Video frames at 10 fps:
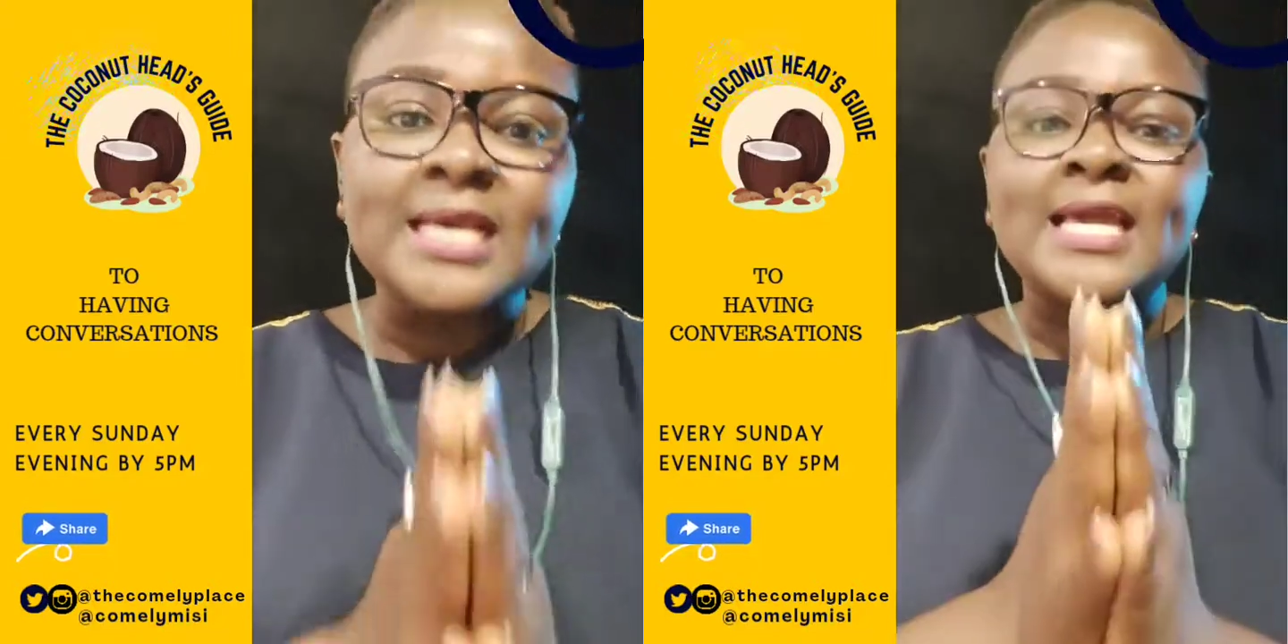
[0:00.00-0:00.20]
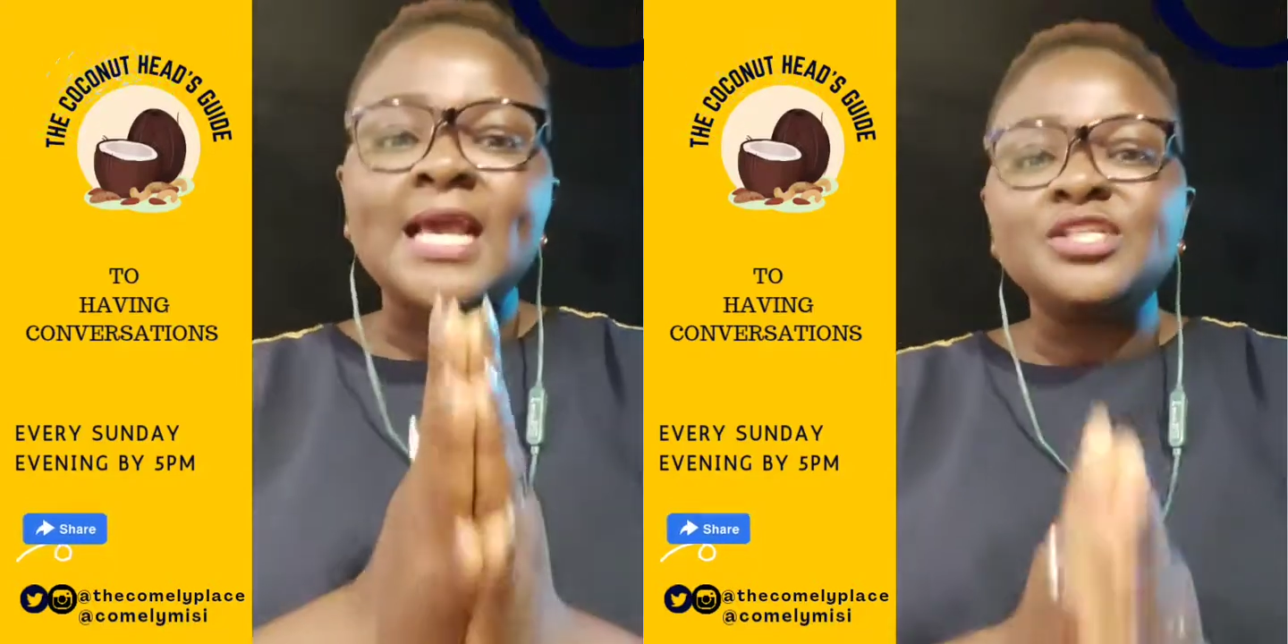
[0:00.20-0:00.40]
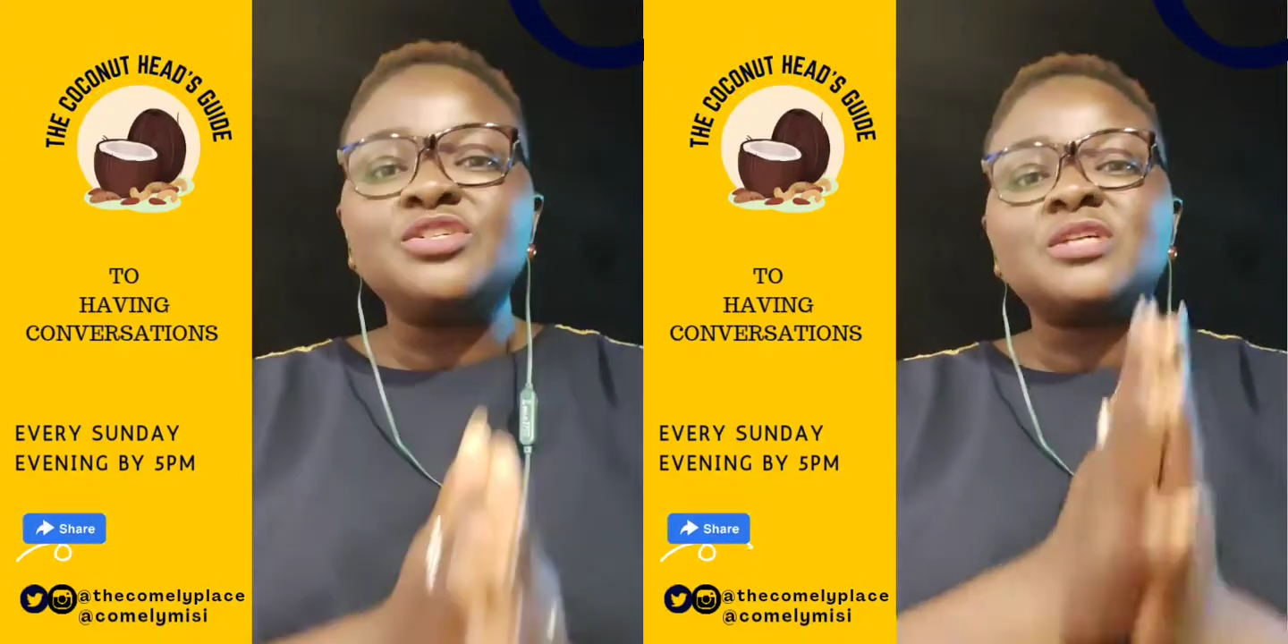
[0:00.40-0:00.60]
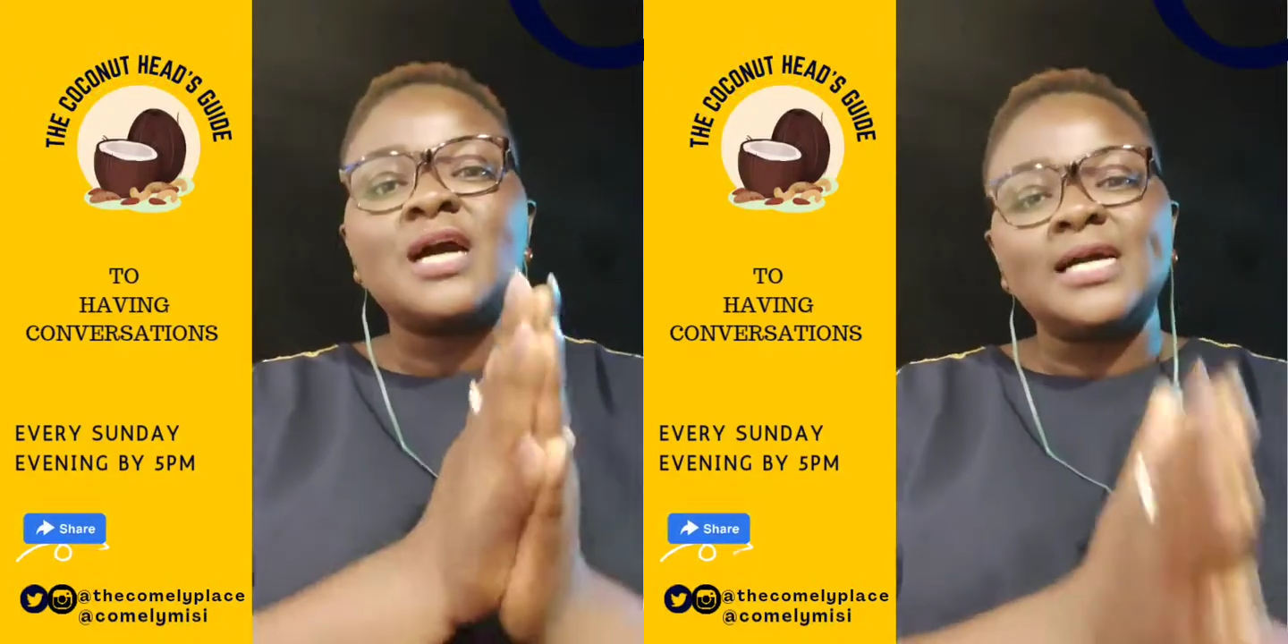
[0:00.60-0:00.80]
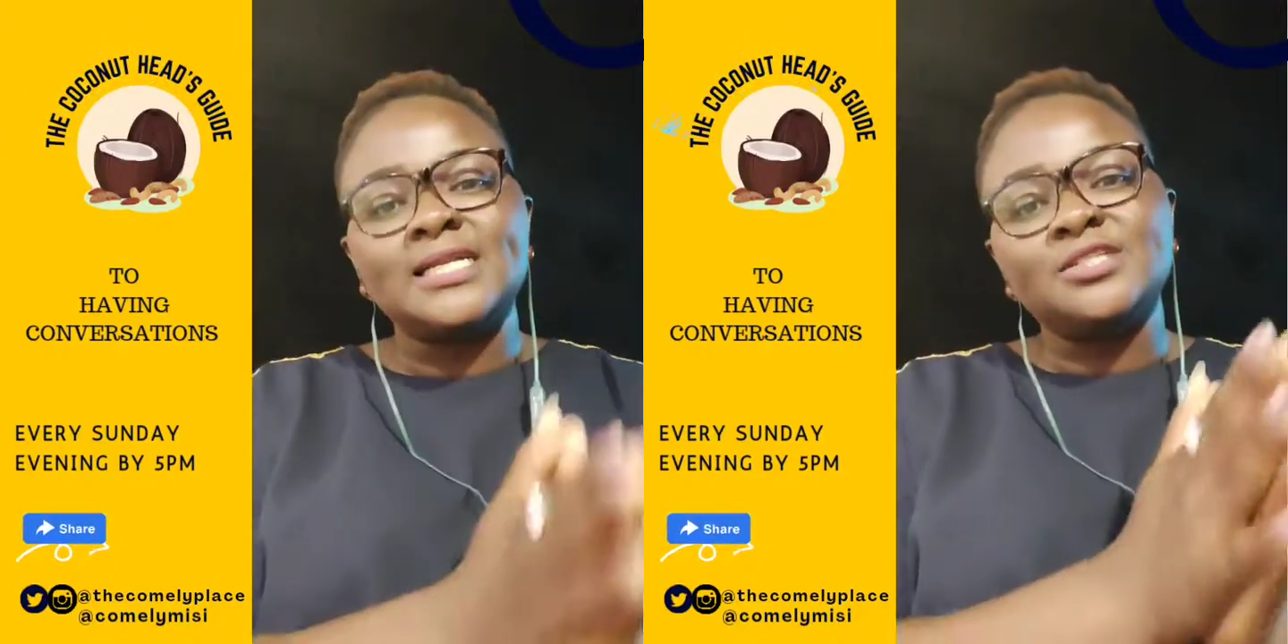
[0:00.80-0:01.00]
Can you
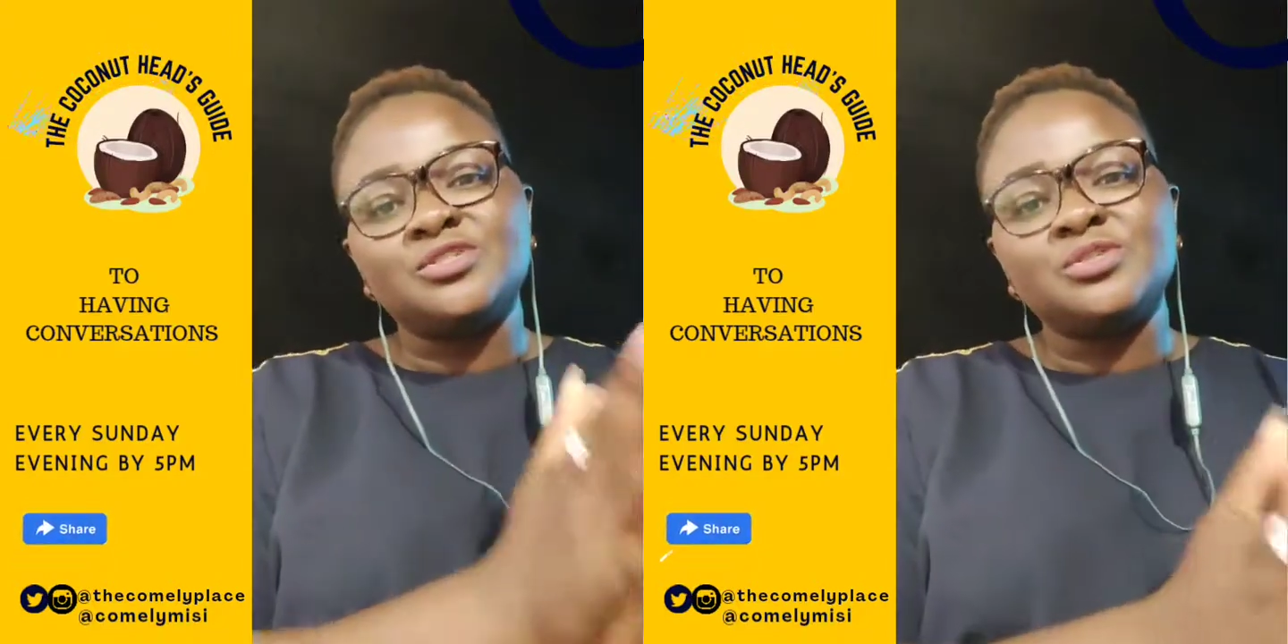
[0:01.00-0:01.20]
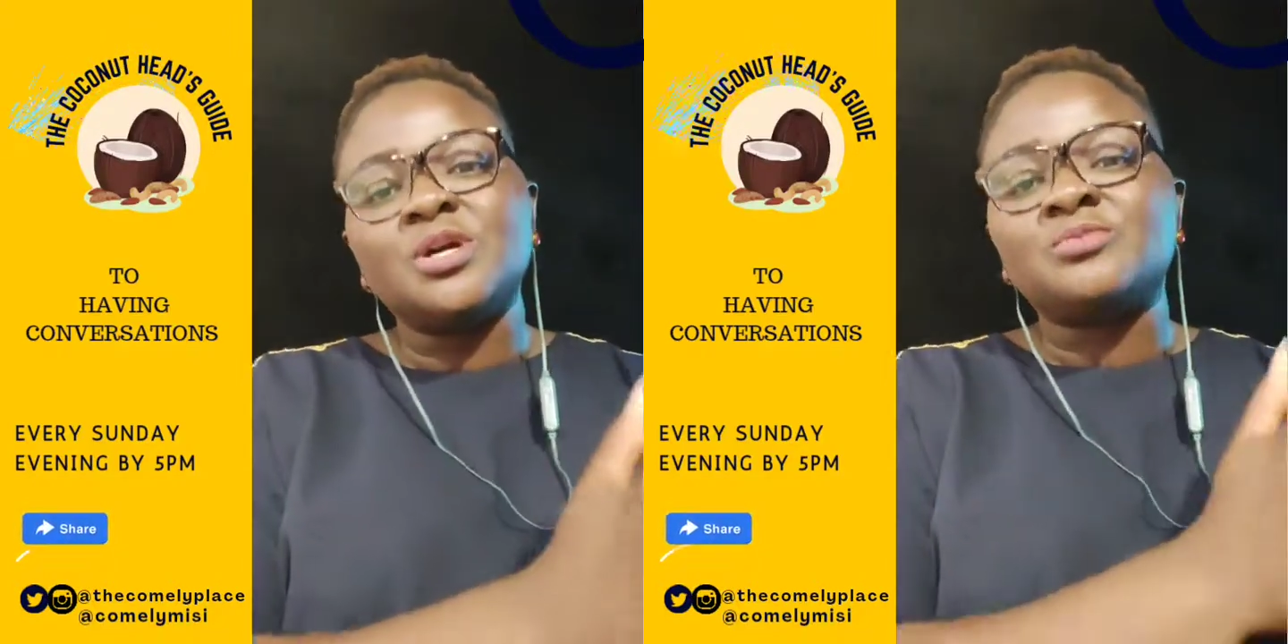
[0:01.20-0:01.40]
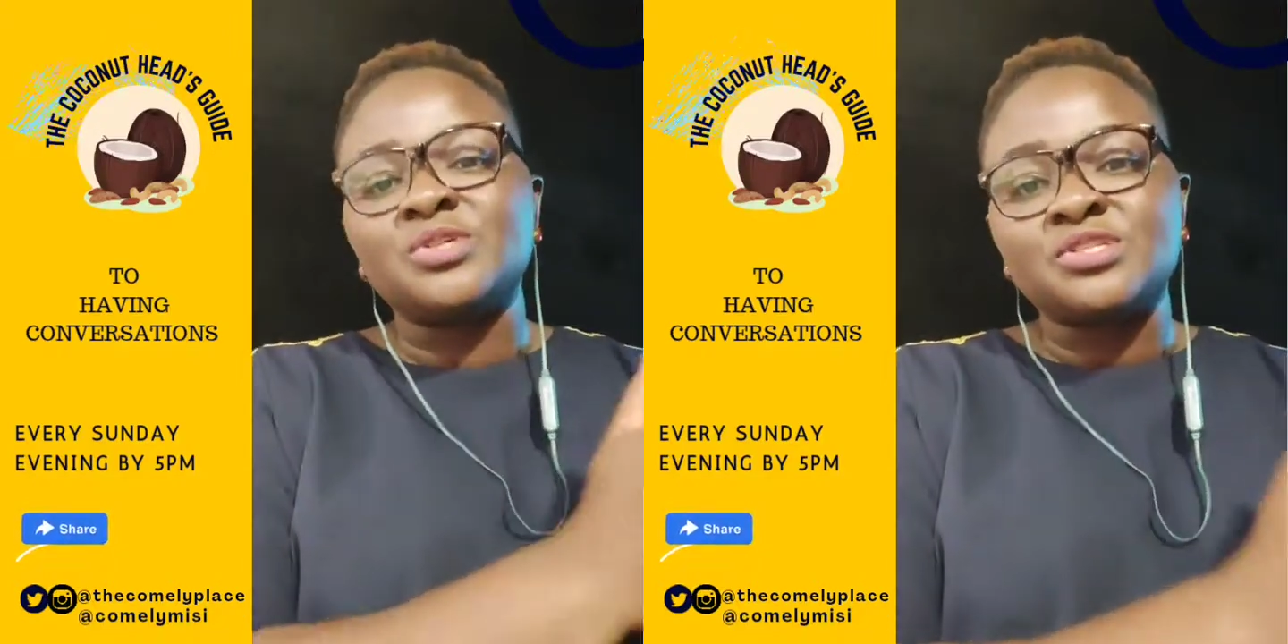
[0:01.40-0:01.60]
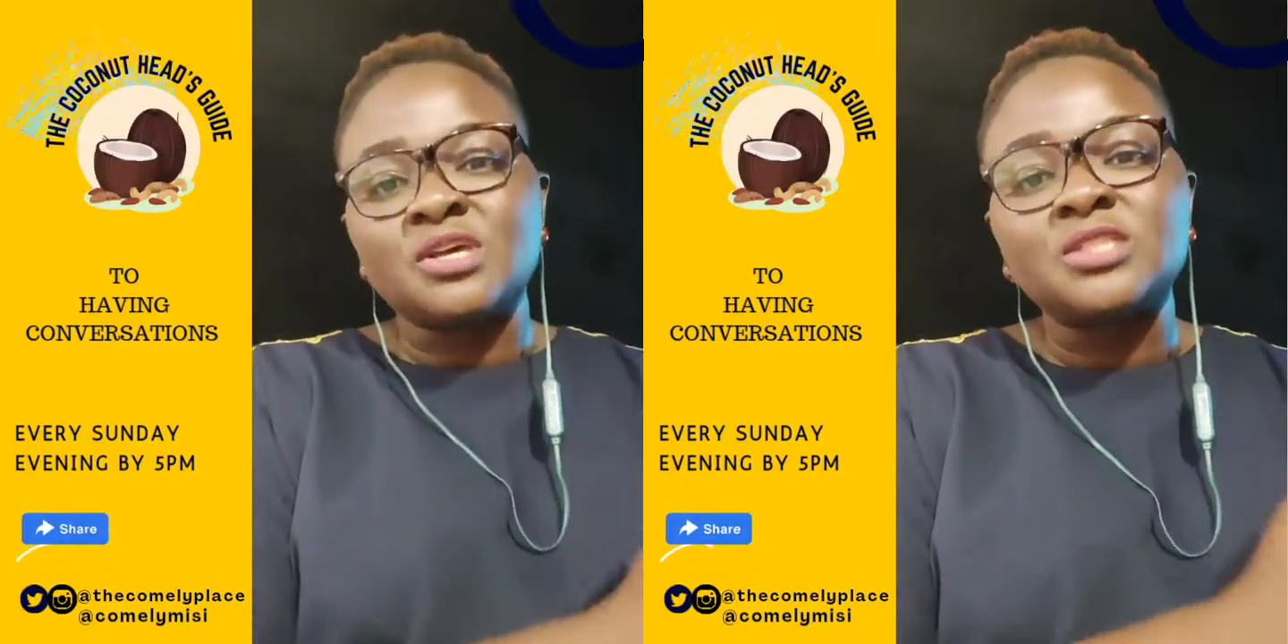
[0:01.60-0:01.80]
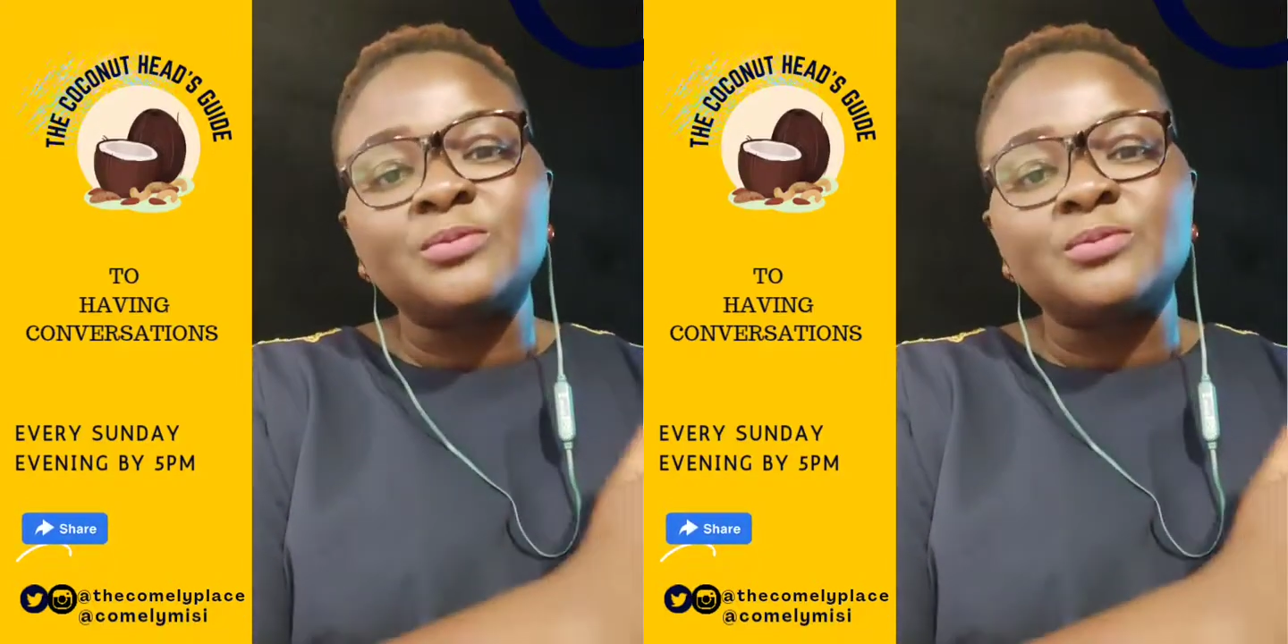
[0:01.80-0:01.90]
kindly do your research